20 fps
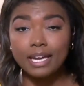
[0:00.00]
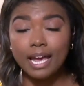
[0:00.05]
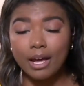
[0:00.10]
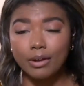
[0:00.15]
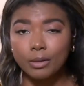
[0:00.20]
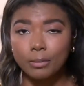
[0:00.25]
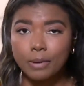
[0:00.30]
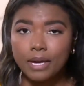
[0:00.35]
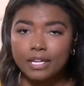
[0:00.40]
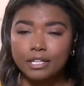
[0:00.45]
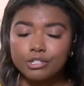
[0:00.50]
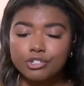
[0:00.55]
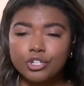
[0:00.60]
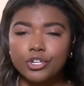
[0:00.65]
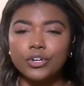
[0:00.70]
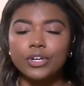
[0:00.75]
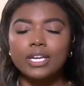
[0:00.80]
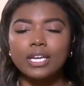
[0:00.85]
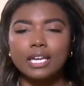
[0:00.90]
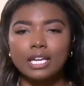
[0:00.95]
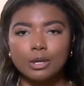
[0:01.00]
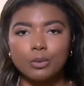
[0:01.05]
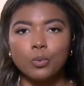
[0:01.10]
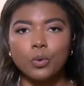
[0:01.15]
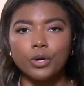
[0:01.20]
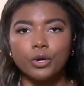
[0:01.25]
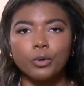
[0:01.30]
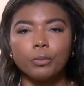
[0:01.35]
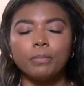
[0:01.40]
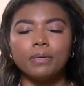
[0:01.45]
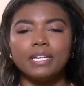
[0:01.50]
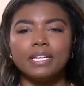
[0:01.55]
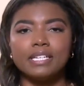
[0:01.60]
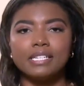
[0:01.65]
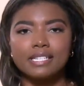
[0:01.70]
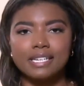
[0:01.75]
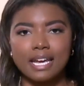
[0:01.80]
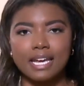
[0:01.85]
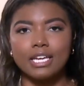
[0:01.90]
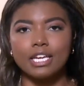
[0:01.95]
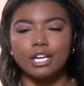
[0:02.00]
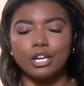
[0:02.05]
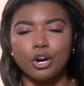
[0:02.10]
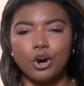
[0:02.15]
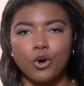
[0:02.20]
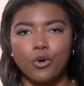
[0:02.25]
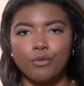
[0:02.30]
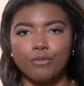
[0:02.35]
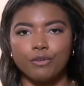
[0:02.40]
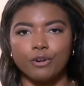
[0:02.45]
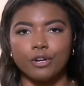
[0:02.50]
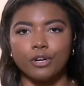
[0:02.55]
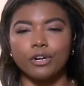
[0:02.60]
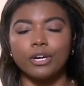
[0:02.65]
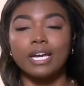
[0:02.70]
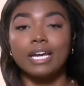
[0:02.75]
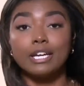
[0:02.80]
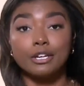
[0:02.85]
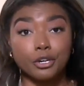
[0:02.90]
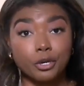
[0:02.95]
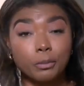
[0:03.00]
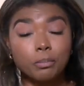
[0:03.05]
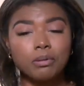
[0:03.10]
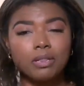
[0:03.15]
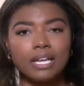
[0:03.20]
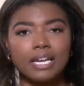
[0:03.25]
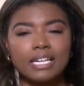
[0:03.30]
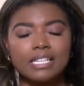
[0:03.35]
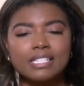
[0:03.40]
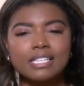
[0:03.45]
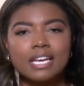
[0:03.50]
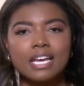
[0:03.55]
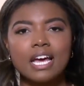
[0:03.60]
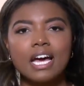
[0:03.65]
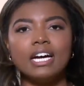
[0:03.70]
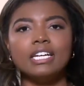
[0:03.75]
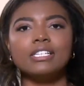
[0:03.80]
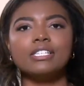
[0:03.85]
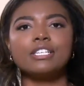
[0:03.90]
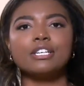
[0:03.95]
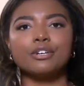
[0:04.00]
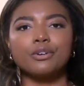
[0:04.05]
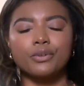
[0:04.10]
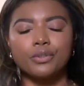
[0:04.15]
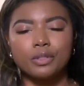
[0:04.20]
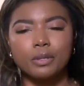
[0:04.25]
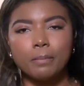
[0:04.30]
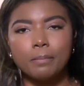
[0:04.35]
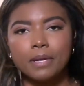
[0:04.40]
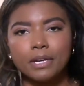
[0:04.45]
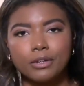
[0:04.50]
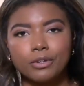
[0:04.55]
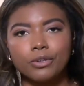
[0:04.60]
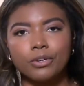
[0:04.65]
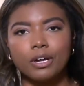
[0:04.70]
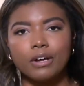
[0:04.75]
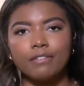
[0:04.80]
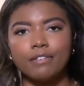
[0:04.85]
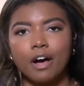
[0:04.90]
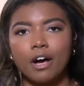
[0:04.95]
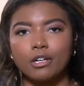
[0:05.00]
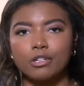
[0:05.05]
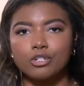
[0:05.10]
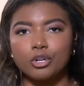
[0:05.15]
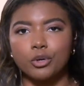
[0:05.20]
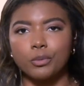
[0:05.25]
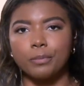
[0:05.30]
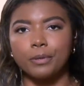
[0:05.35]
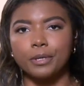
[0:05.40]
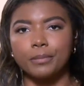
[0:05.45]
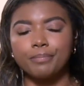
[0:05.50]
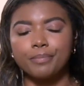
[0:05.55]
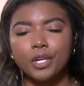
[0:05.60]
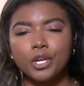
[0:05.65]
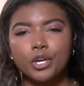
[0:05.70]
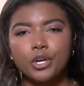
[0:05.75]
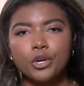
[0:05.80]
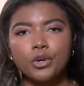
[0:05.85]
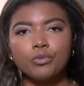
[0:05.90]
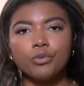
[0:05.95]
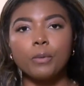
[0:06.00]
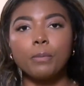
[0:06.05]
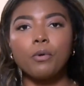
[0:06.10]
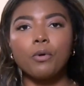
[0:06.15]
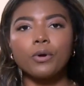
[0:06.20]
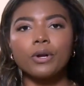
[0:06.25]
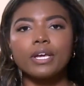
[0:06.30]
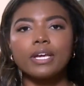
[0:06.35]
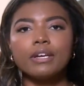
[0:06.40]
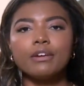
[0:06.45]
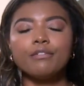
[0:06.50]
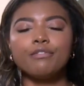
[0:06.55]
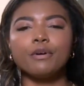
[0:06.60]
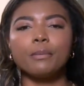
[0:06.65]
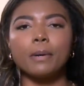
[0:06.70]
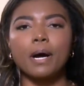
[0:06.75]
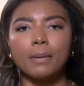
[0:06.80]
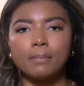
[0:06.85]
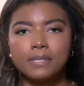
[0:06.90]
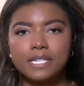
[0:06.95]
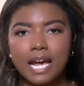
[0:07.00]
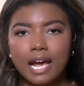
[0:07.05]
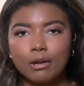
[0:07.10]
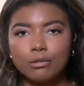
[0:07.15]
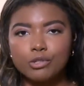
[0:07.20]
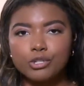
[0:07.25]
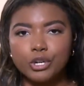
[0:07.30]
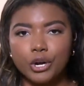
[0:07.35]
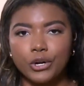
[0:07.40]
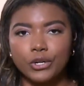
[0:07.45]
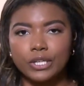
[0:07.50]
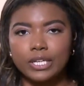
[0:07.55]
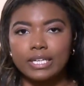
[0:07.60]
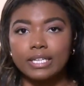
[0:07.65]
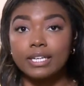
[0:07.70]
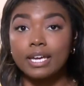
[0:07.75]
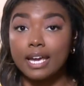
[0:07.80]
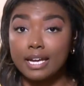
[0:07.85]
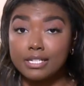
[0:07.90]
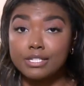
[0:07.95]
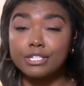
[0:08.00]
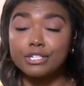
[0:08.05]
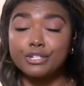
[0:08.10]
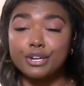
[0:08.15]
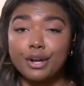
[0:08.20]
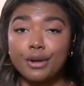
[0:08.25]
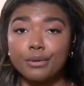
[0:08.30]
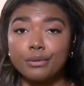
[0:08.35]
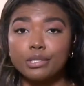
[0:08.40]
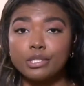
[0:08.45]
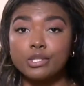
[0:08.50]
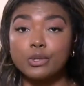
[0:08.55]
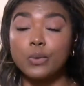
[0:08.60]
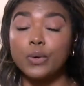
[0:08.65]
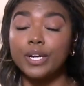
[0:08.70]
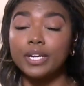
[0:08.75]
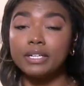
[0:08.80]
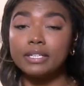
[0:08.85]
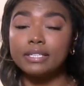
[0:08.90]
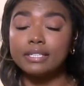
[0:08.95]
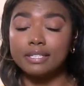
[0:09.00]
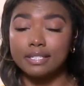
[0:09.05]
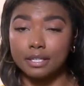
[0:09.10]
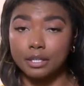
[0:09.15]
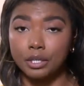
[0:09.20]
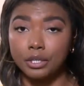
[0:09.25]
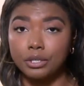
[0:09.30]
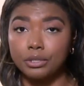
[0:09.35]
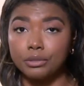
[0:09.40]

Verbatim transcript: county manager. He will be taking over in her place until the middle of October. Reporting from Uptown Charlotte, Casey Jones, Queen City